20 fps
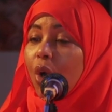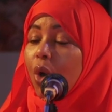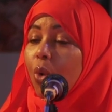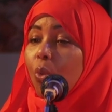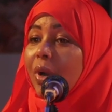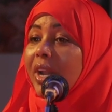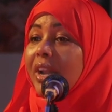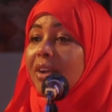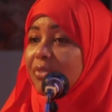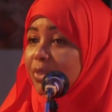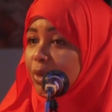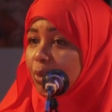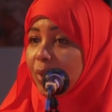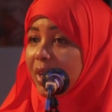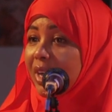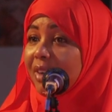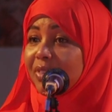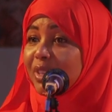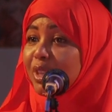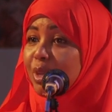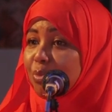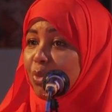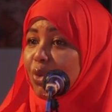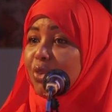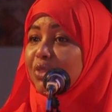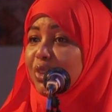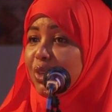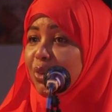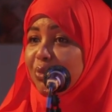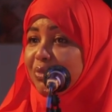Whatever the
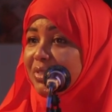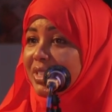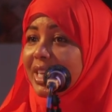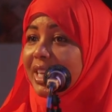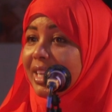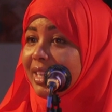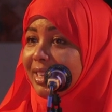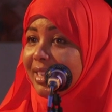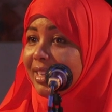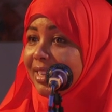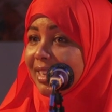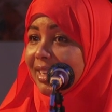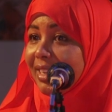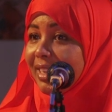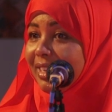movie you've seen